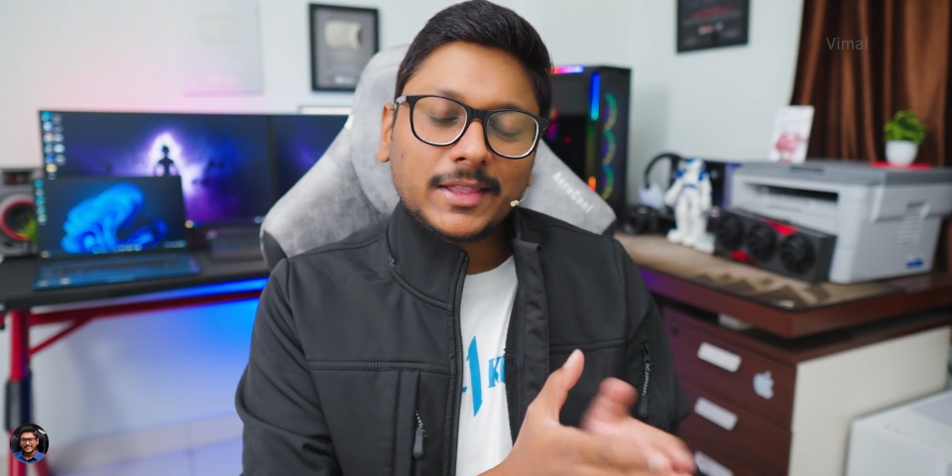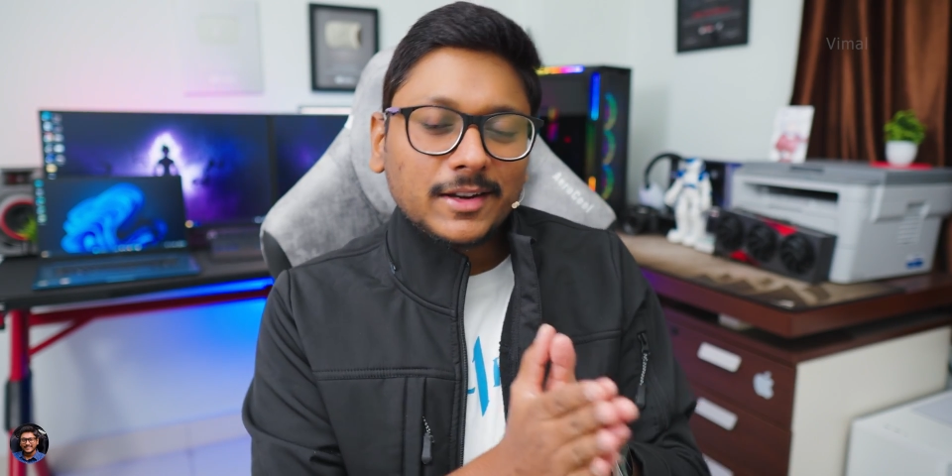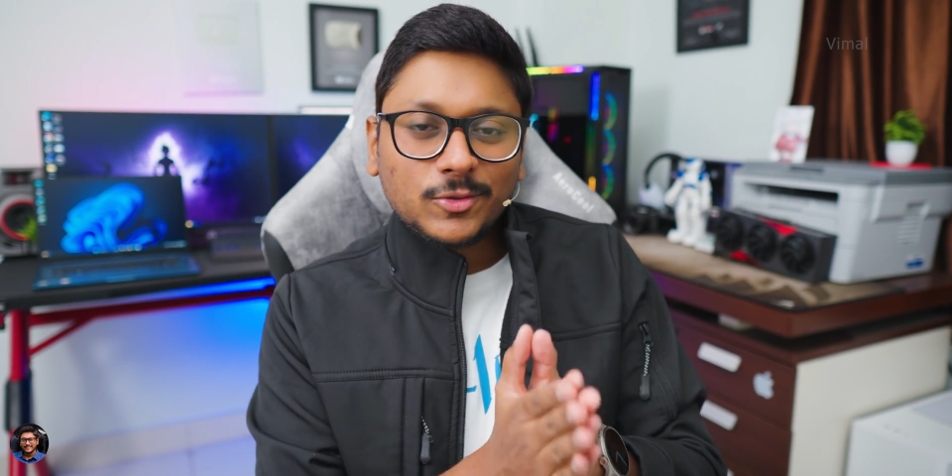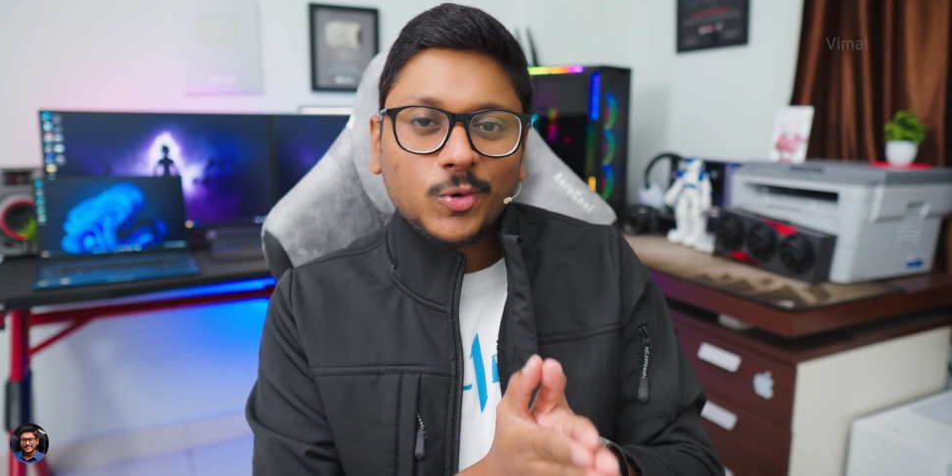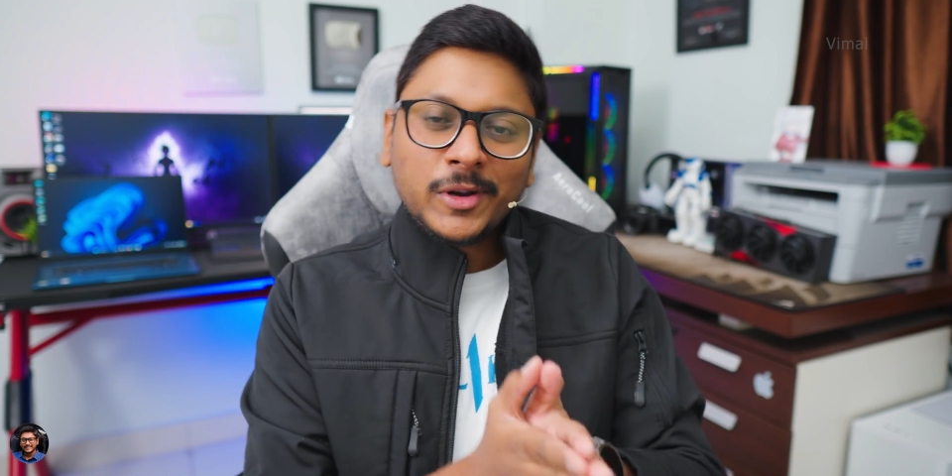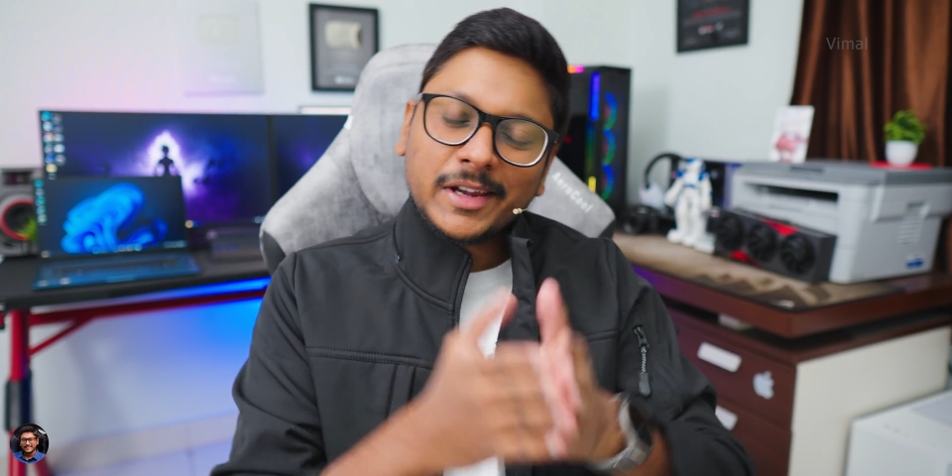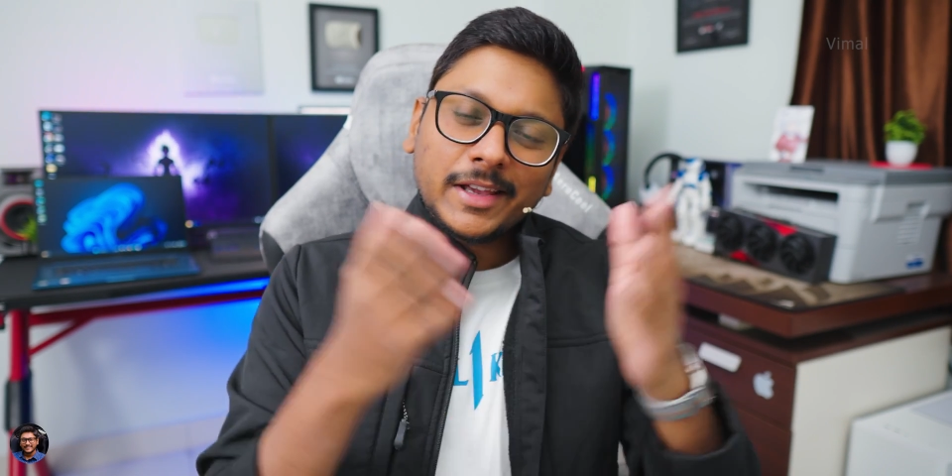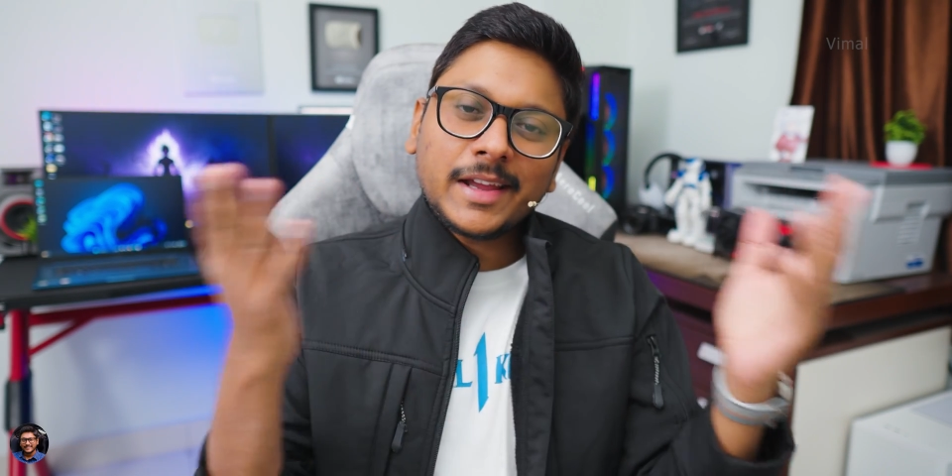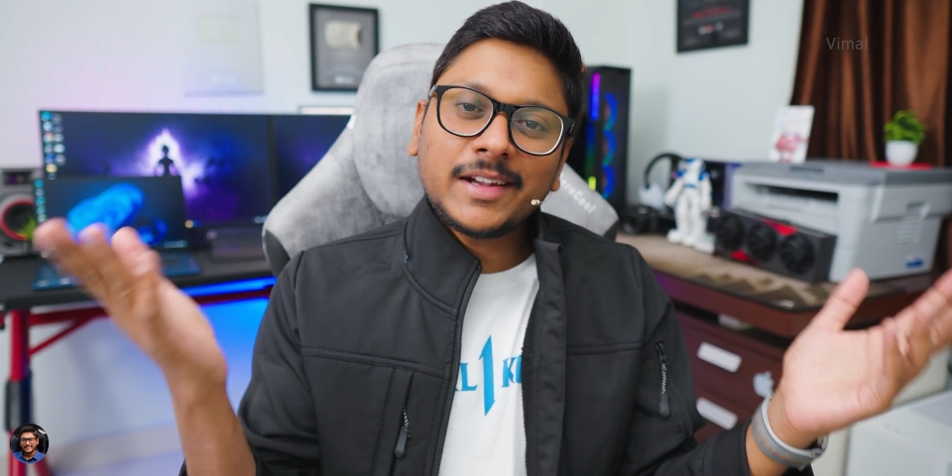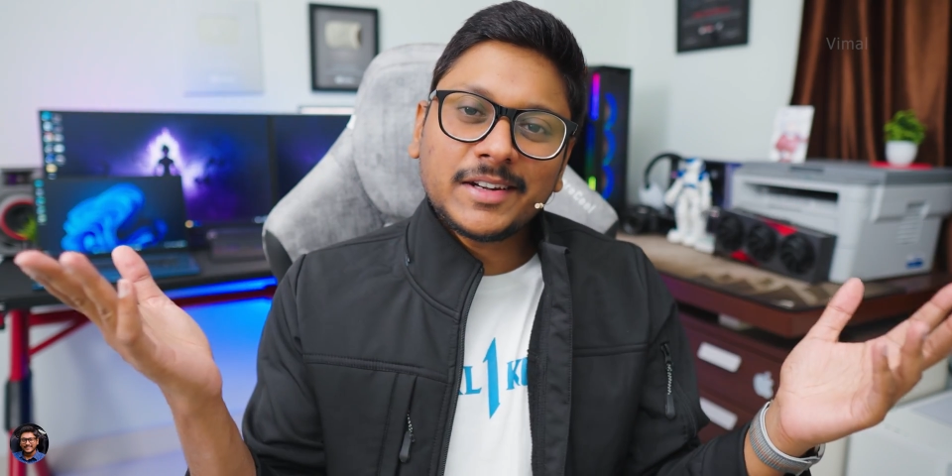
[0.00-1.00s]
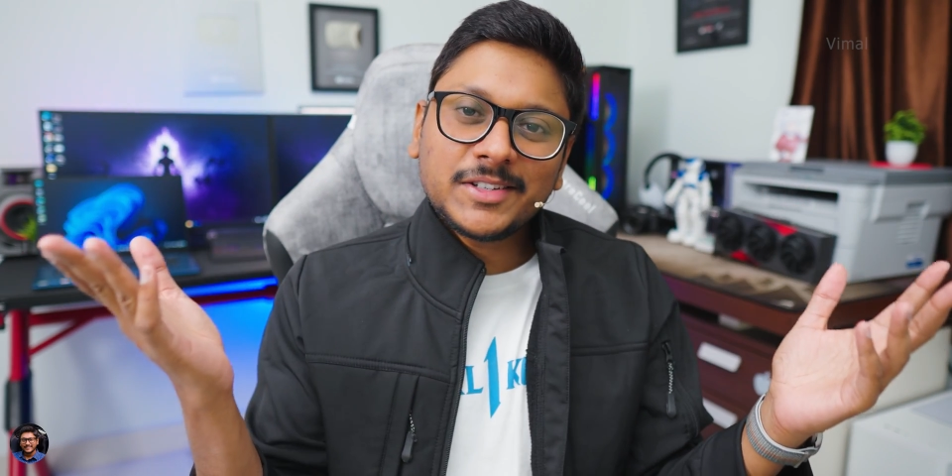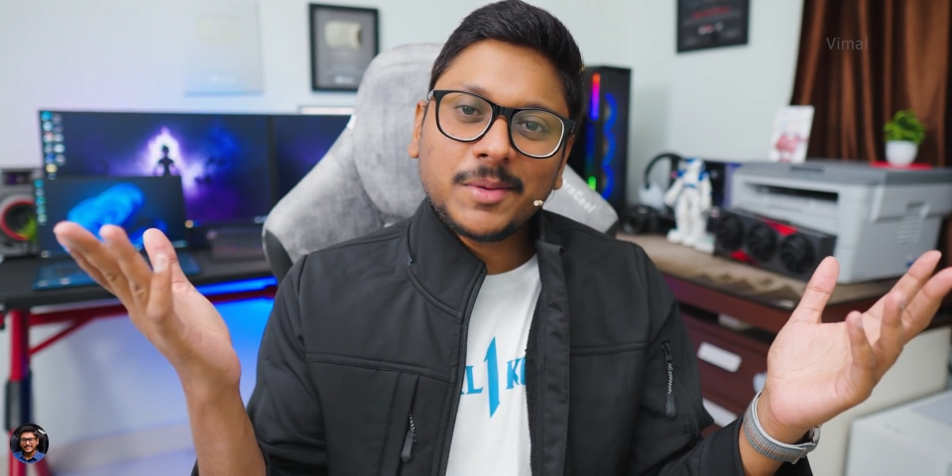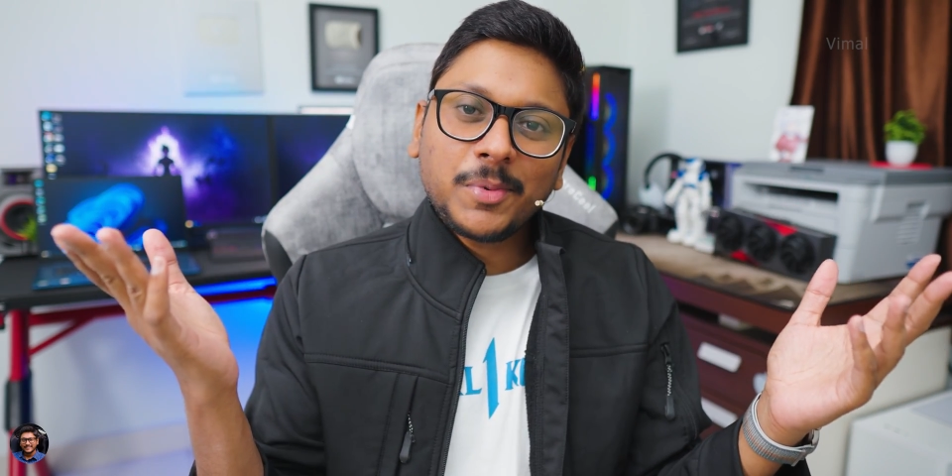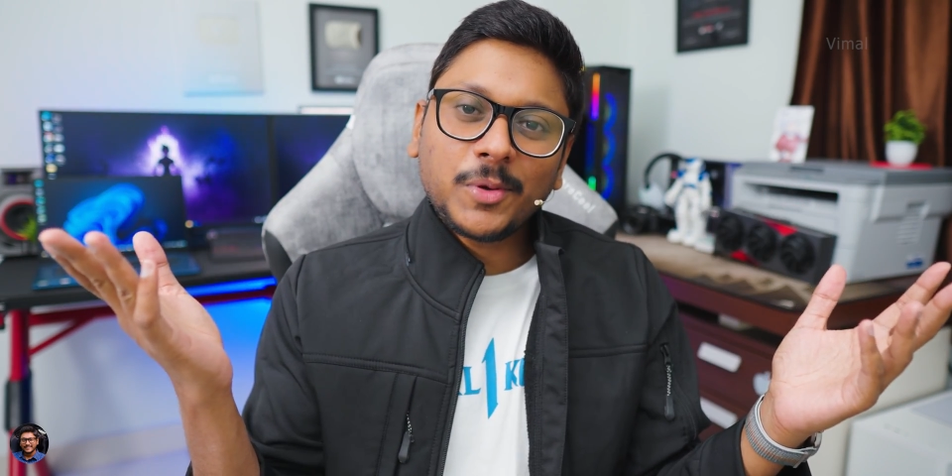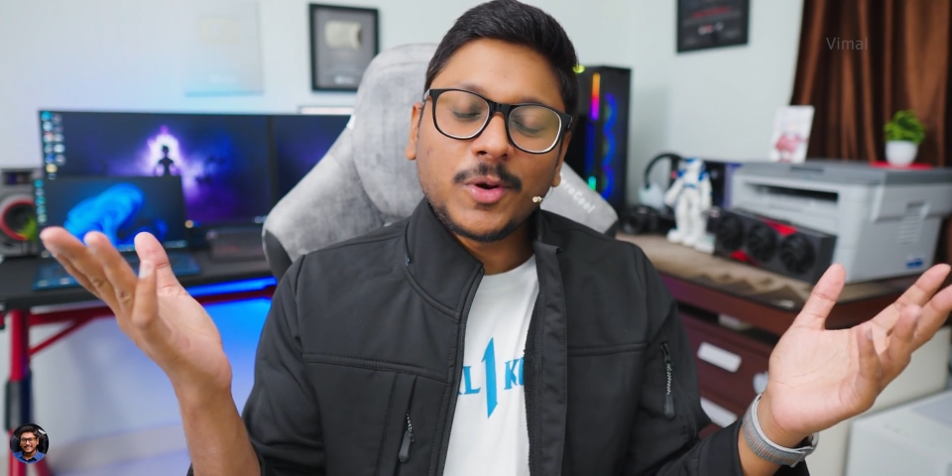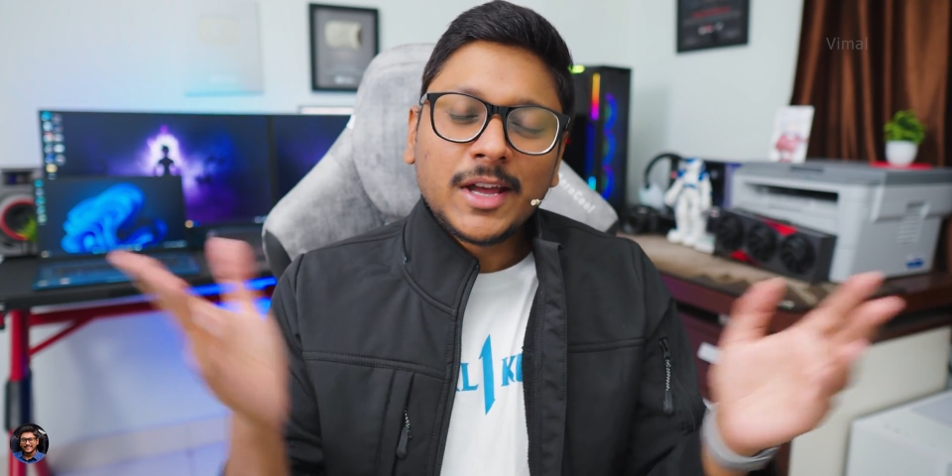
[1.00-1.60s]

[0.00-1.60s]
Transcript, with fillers: There is no dedicated GPU.